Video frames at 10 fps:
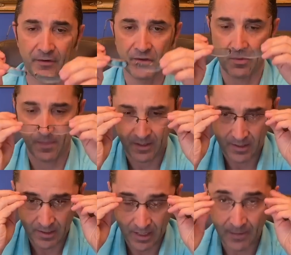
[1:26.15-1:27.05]
So,
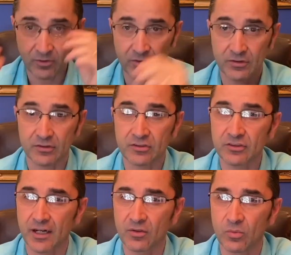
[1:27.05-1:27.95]
I'm going to
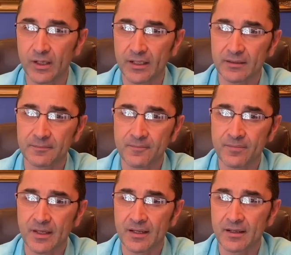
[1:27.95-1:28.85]
start with
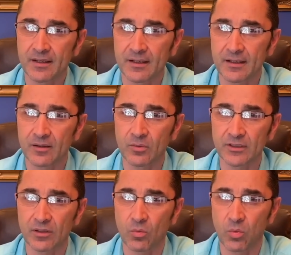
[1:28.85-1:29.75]

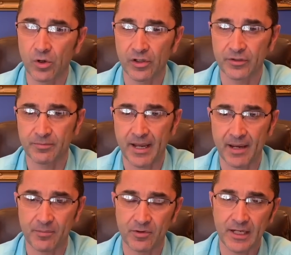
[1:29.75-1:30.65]
a world
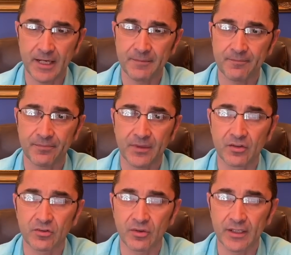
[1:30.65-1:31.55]
map, okay?
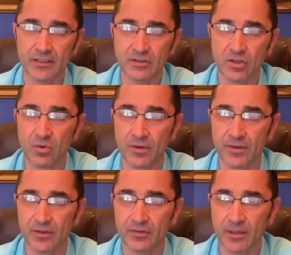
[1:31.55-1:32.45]
So let's go with
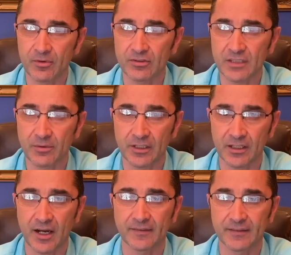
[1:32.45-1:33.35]
this. I'm going to start with the
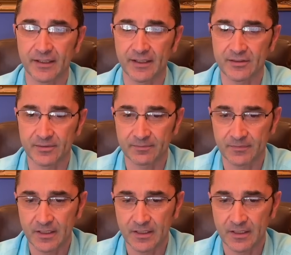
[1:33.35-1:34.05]
continents.